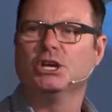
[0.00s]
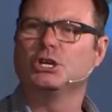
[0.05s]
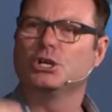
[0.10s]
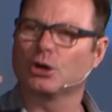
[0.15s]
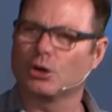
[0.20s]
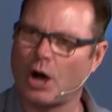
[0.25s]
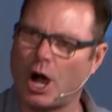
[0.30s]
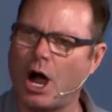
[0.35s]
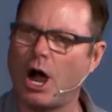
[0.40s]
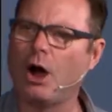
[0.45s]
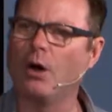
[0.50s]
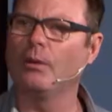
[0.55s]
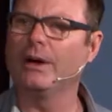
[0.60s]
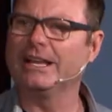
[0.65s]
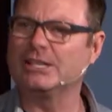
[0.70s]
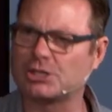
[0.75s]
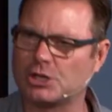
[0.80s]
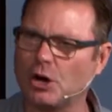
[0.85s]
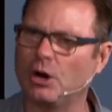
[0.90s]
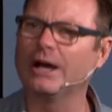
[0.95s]
you're
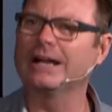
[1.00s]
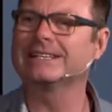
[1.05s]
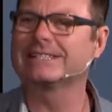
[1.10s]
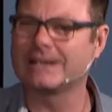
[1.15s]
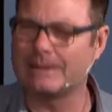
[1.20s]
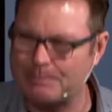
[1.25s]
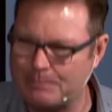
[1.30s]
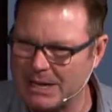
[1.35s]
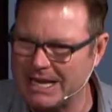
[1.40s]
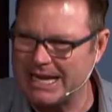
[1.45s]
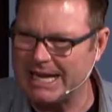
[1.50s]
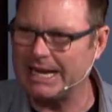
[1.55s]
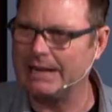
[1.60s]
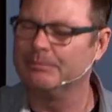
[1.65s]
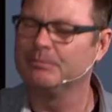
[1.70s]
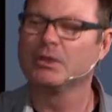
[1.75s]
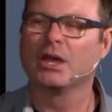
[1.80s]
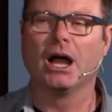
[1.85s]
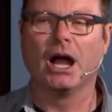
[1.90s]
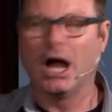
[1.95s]
always going to be
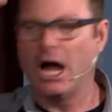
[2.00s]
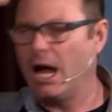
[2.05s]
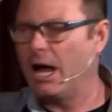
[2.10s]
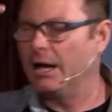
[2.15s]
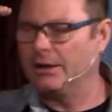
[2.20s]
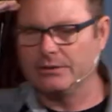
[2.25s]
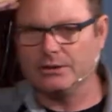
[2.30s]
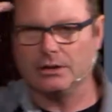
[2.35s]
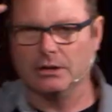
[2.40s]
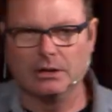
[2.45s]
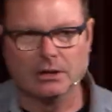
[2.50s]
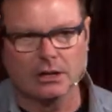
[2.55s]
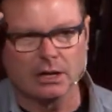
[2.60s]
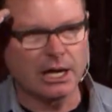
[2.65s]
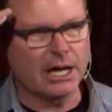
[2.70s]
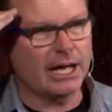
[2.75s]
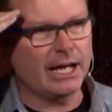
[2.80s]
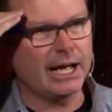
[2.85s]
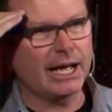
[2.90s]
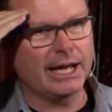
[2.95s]
un-
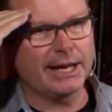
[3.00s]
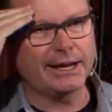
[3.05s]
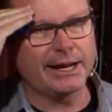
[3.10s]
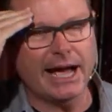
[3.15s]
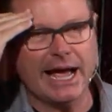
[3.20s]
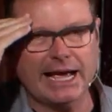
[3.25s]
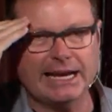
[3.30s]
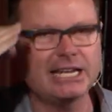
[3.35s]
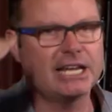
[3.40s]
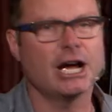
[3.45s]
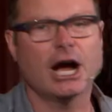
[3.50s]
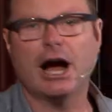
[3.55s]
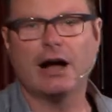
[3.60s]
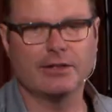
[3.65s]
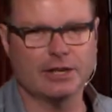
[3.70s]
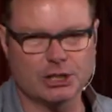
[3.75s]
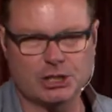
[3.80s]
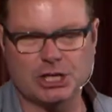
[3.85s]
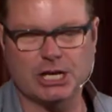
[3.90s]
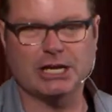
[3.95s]
a, an
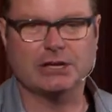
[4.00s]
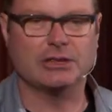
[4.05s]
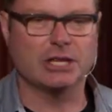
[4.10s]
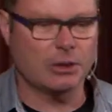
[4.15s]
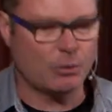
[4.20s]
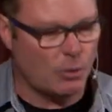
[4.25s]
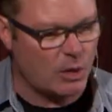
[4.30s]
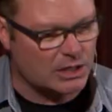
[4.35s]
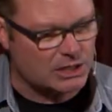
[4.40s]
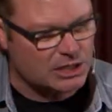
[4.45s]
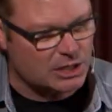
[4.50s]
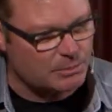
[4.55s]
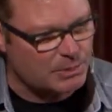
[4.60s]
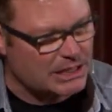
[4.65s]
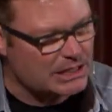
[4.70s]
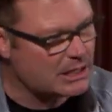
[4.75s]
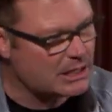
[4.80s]
ideology that wants to be